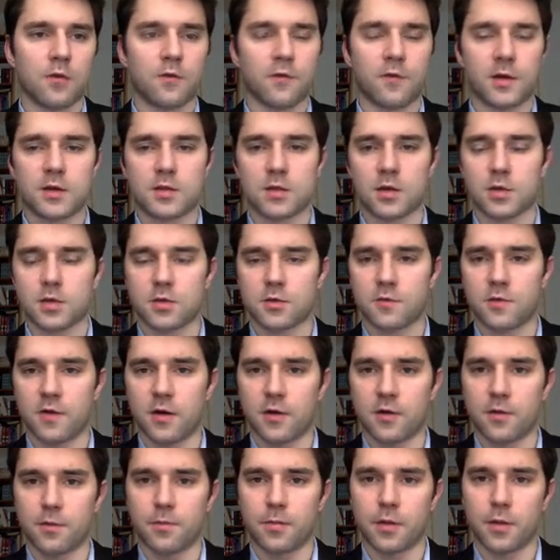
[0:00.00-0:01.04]
Phaser is a
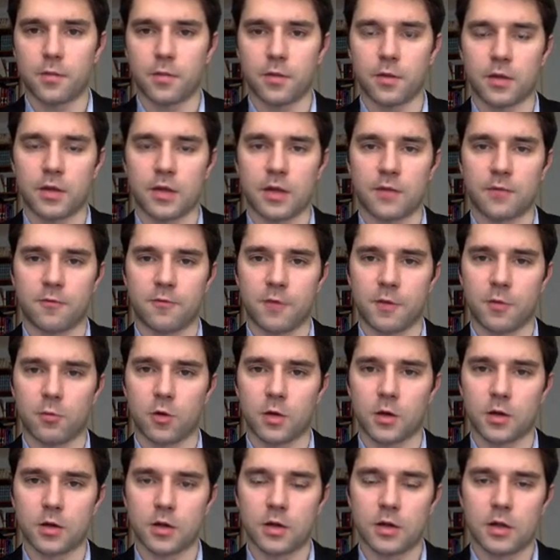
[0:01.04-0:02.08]
very popular game
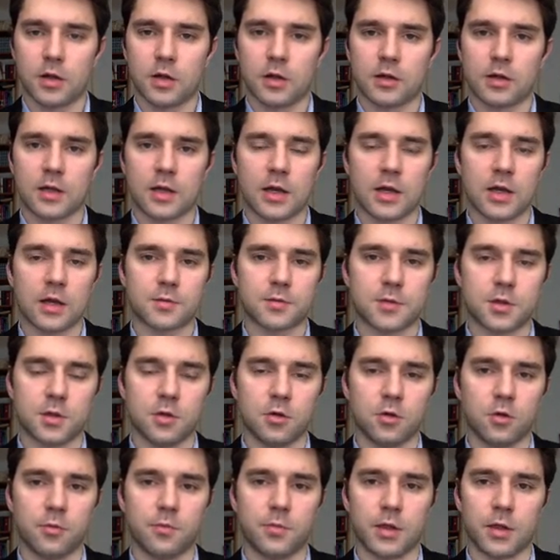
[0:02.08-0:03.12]
framework that helps
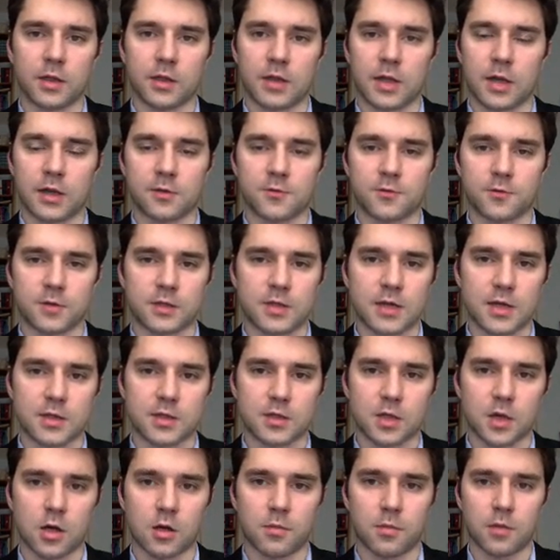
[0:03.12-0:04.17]
you build games for
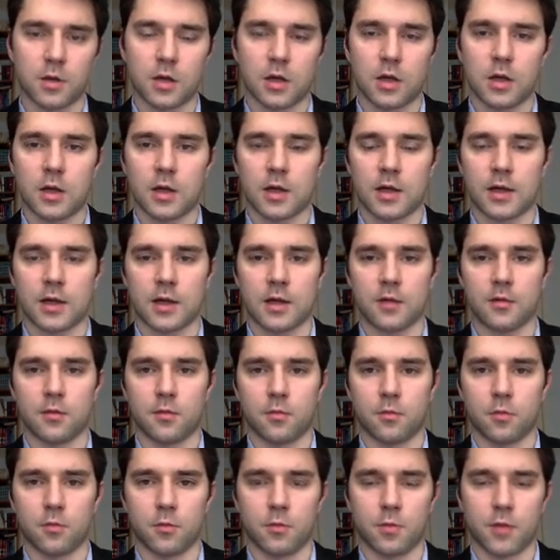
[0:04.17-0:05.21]
desktop and
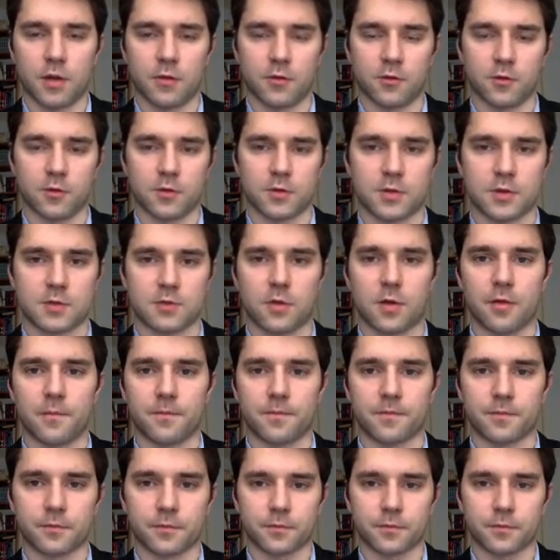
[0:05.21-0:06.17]
mobile phones as well.